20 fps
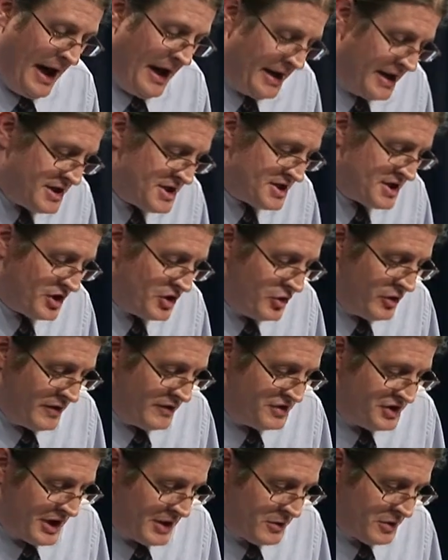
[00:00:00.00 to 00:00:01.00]
Institute
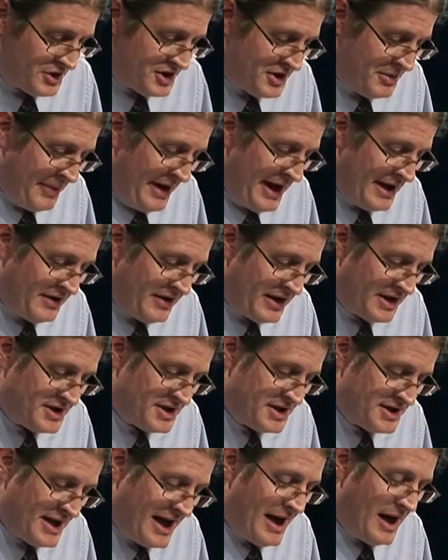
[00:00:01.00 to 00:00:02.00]
of General Semantics
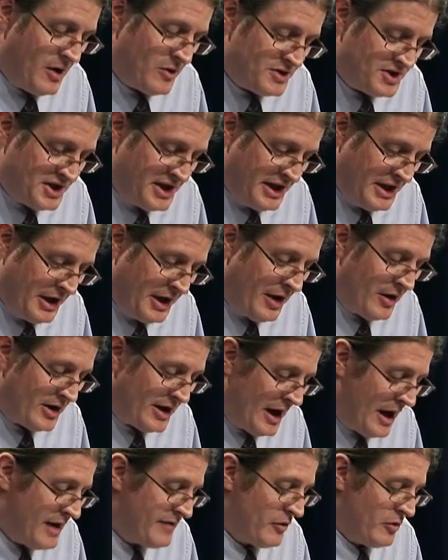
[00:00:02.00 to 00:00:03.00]
is housing an
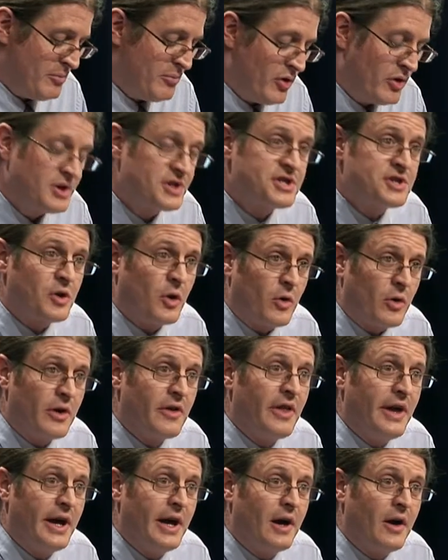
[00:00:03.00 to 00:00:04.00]
archival bookstore
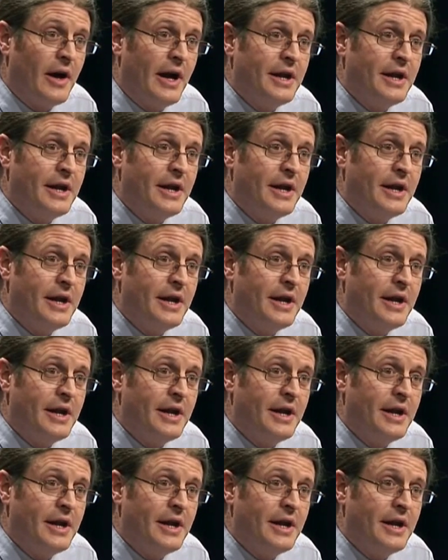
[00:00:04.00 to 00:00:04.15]
there,